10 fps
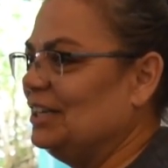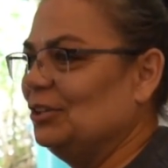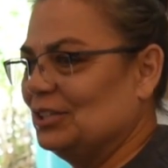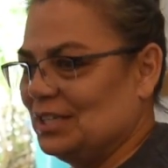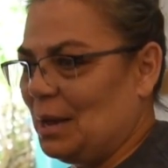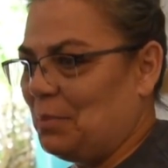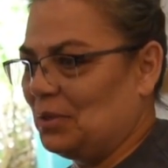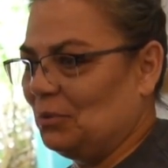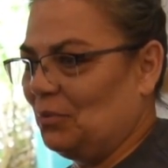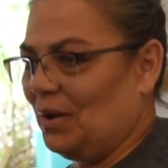He looked it up
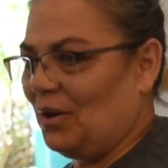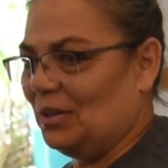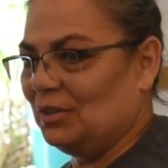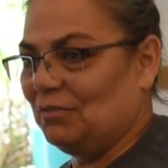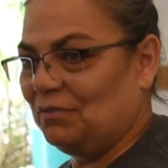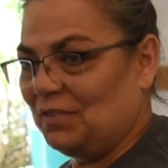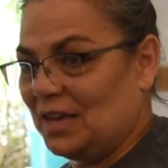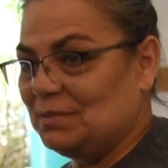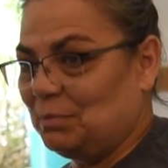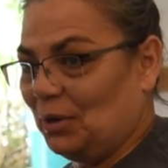on the
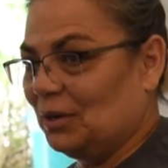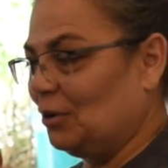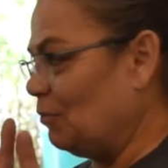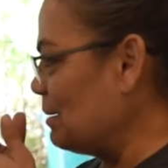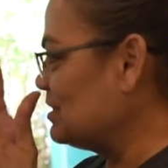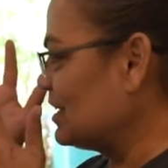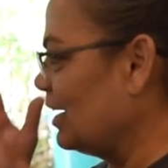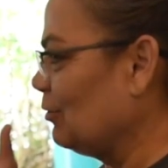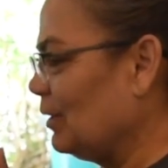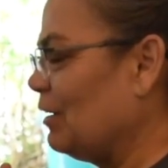Facebook or
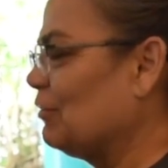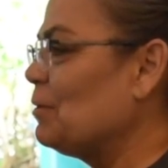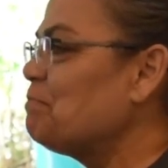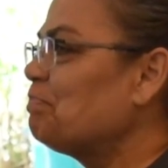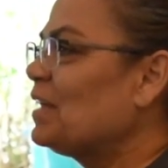website or whatever.